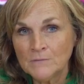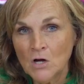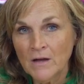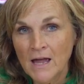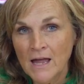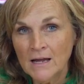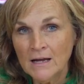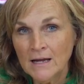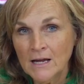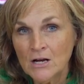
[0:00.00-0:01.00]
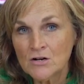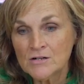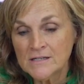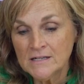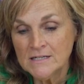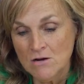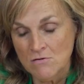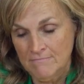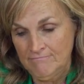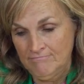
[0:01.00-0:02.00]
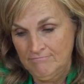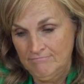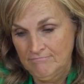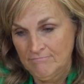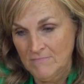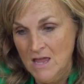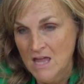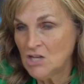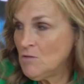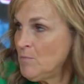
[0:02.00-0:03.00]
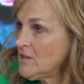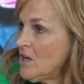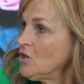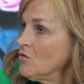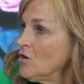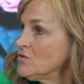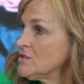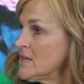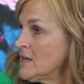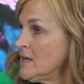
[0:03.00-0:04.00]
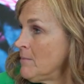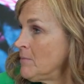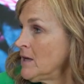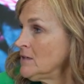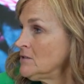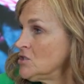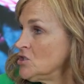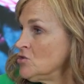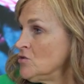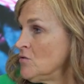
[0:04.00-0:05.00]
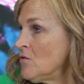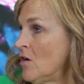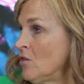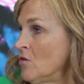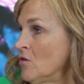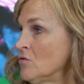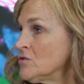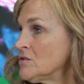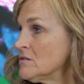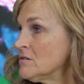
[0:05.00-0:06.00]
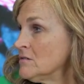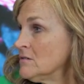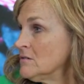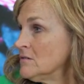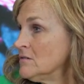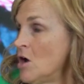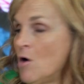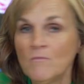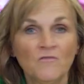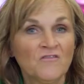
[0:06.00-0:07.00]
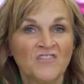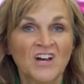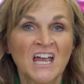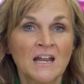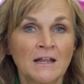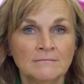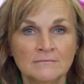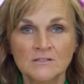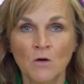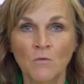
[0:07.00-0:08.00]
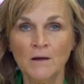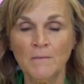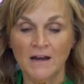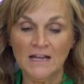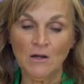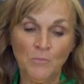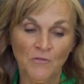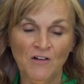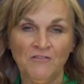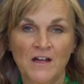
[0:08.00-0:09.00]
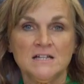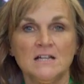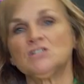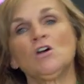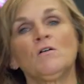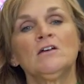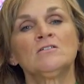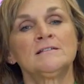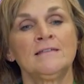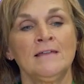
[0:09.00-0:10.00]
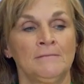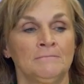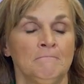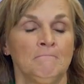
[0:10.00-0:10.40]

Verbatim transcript: Okay, here's the deal. Can you put that Logos thingy up again? Did you do a Logos? Nope, forget it. Don't worry about it. He'll find it. So here's the thing.